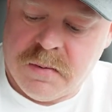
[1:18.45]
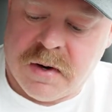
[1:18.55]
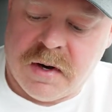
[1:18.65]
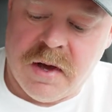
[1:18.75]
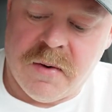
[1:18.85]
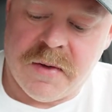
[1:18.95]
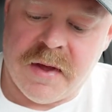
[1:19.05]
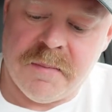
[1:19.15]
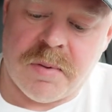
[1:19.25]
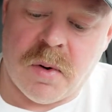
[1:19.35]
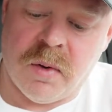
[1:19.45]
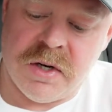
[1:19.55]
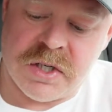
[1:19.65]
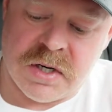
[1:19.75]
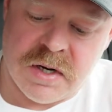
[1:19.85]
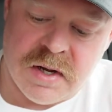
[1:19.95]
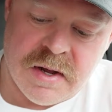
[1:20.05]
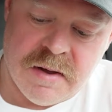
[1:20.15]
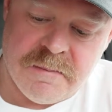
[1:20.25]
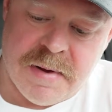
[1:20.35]
we're going to go with it, Polish
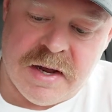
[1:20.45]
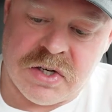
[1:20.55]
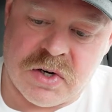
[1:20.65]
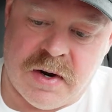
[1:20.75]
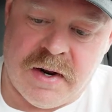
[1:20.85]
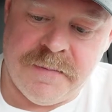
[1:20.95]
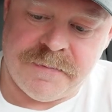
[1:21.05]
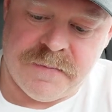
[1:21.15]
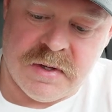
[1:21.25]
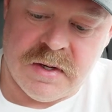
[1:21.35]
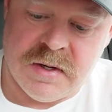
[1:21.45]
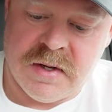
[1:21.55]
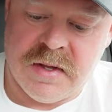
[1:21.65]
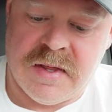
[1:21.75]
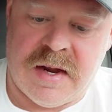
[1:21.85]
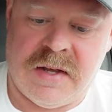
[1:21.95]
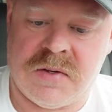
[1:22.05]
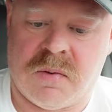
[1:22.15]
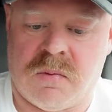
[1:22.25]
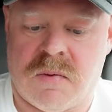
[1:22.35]
pastry that is
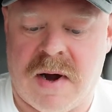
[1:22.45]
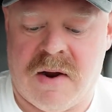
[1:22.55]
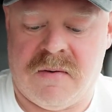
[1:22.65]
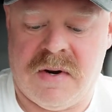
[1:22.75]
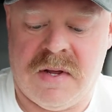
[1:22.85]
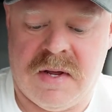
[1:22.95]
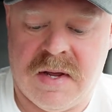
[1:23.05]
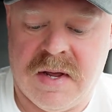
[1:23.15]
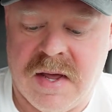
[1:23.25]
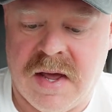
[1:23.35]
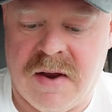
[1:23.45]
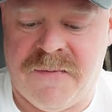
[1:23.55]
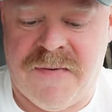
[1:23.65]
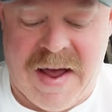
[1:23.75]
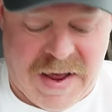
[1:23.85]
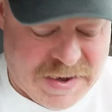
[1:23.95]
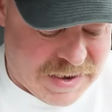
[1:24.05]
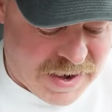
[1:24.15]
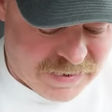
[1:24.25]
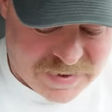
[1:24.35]
round and fat.
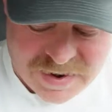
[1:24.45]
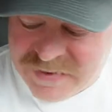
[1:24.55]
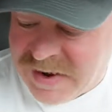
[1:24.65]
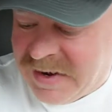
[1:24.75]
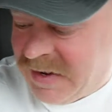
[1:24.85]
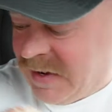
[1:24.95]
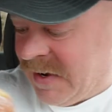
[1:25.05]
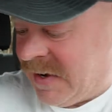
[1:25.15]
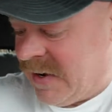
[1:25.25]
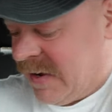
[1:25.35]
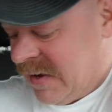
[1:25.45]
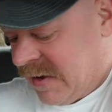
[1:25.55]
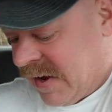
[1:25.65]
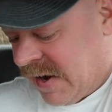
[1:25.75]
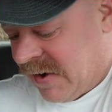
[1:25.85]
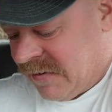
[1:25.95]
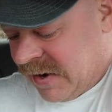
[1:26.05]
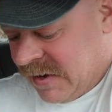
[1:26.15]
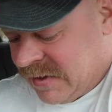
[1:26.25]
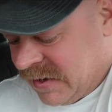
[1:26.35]
And I don't have any... I don't have
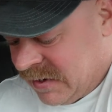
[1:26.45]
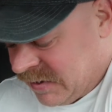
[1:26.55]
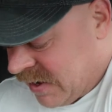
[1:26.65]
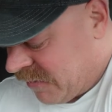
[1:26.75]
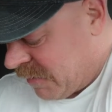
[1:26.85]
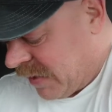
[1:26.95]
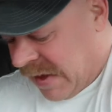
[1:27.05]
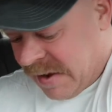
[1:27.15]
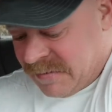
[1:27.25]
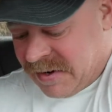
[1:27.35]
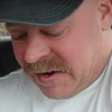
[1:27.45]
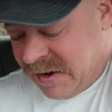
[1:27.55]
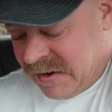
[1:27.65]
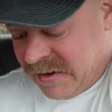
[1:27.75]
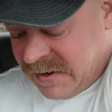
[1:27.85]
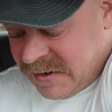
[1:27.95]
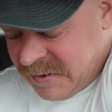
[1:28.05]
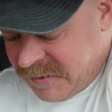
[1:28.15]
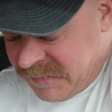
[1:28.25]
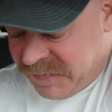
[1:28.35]
anything to cover my lap today.
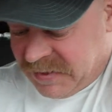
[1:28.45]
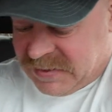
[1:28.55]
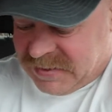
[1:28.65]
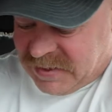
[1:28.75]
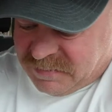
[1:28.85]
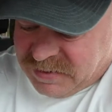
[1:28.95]
This is gonna